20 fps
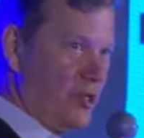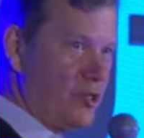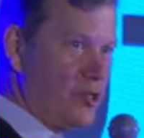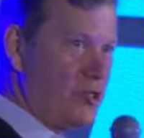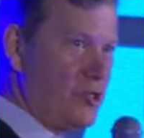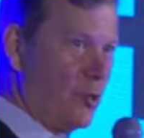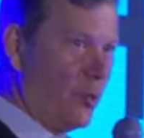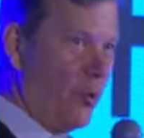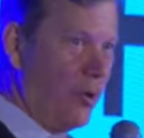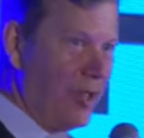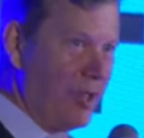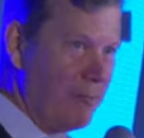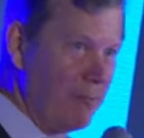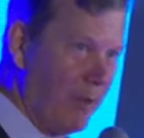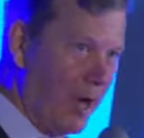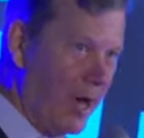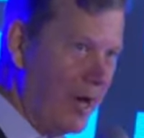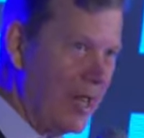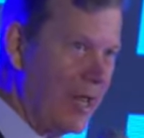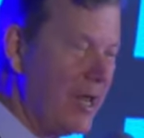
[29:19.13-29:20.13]
extorting
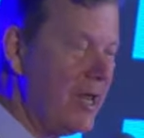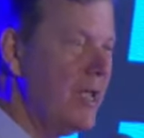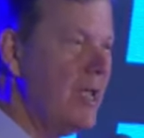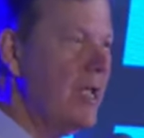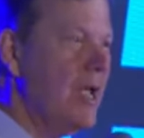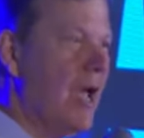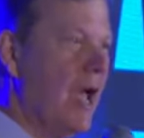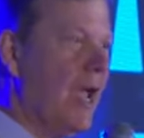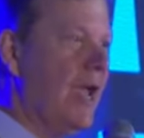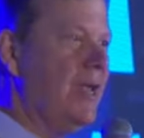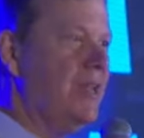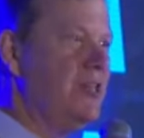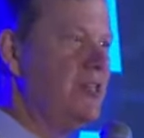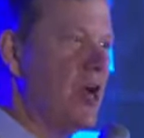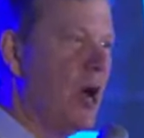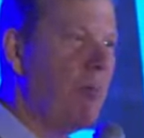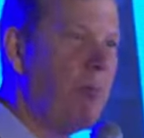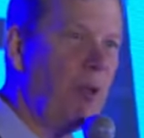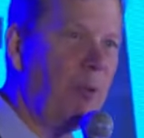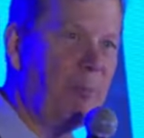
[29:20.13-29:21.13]
money. A
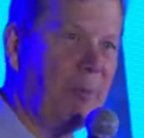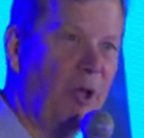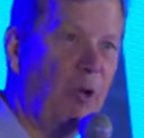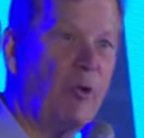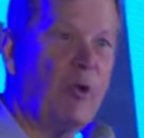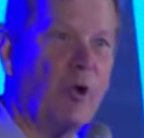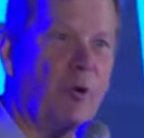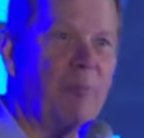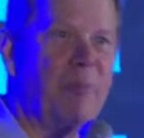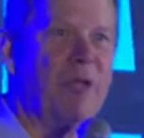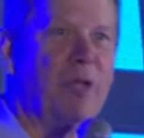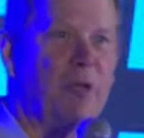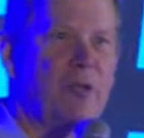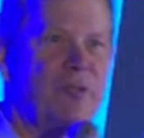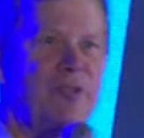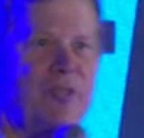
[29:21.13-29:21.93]
double milker bill